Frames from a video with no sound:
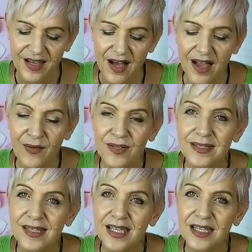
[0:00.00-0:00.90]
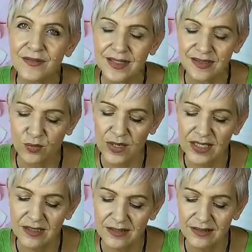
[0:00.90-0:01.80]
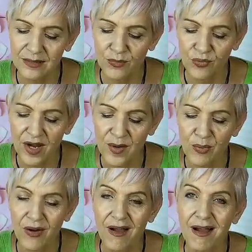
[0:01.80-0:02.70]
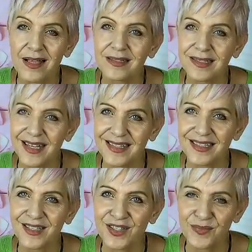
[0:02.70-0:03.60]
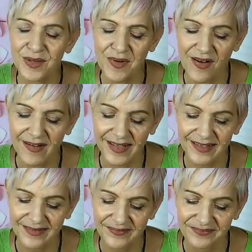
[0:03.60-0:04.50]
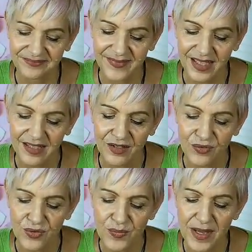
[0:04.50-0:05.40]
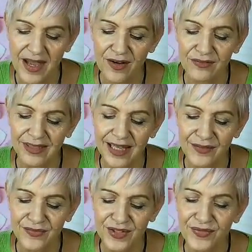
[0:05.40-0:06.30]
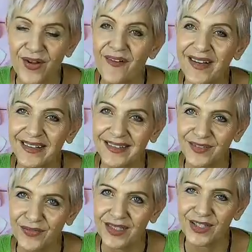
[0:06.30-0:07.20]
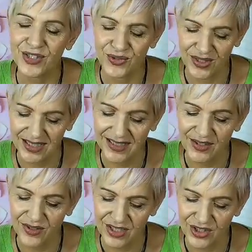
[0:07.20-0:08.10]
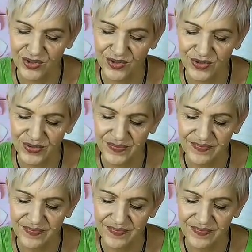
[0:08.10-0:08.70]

I receive a sweet and rare prize destined to be mine through the power of love divine. You finished your healing ritual.